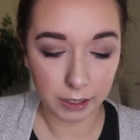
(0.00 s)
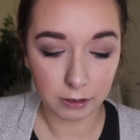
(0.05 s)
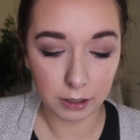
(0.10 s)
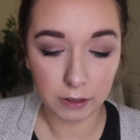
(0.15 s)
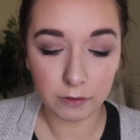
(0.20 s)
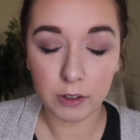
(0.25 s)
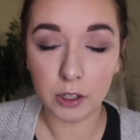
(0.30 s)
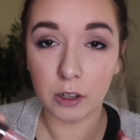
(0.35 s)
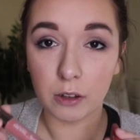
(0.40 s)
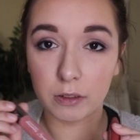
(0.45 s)
I don't
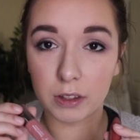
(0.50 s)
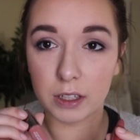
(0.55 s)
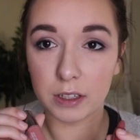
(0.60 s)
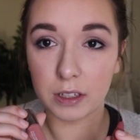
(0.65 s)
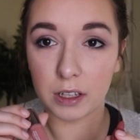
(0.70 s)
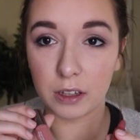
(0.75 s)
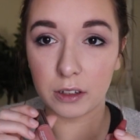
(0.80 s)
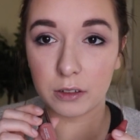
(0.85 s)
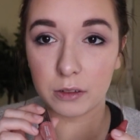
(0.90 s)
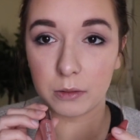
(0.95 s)
even know if these
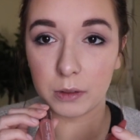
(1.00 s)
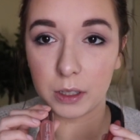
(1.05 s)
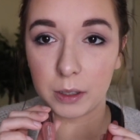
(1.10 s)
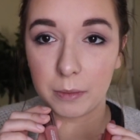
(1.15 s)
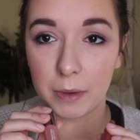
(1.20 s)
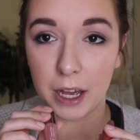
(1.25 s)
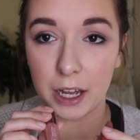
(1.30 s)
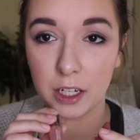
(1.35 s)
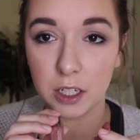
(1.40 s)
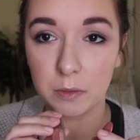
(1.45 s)
colors really
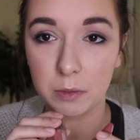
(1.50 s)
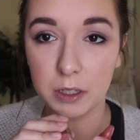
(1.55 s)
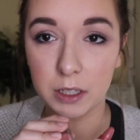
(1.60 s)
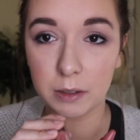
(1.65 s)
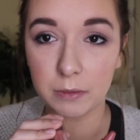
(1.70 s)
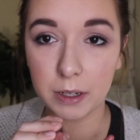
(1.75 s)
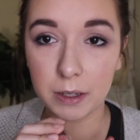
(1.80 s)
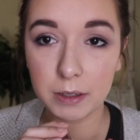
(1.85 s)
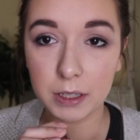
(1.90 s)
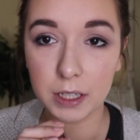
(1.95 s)
match, but
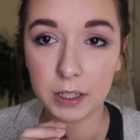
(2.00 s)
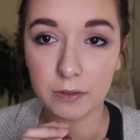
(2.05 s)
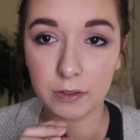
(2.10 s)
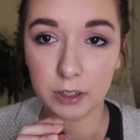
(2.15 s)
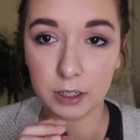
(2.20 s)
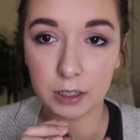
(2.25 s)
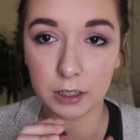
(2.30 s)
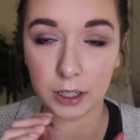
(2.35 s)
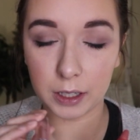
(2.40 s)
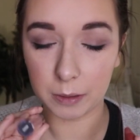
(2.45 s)
sometimes it's
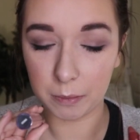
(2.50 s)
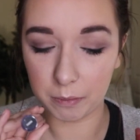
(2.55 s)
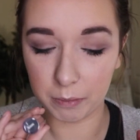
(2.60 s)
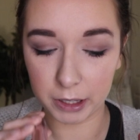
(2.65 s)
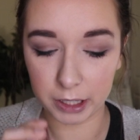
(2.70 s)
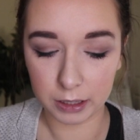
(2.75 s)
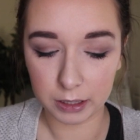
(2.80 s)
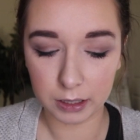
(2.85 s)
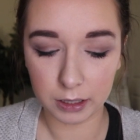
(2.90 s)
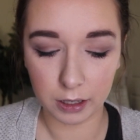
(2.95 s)
fun to like
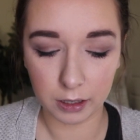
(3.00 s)
mix